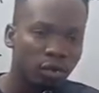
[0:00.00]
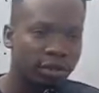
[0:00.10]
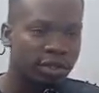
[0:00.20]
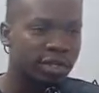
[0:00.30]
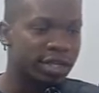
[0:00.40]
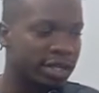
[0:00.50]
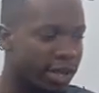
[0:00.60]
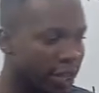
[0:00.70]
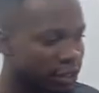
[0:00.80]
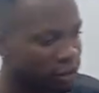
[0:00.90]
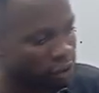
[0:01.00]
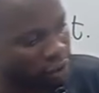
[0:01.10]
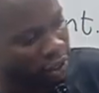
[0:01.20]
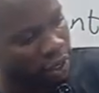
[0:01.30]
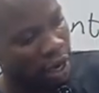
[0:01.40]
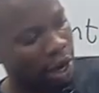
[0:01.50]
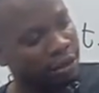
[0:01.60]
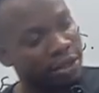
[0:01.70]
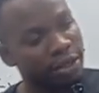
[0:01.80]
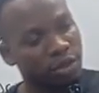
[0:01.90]
what DCS does,
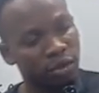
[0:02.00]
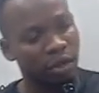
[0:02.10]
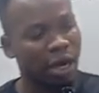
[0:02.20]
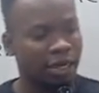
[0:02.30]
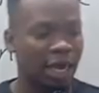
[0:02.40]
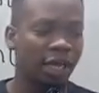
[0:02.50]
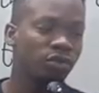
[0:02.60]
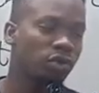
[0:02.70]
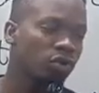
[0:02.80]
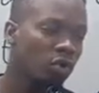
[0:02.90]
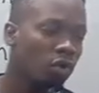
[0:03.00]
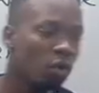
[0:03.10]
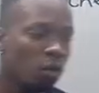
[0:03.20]
how sensor and actuator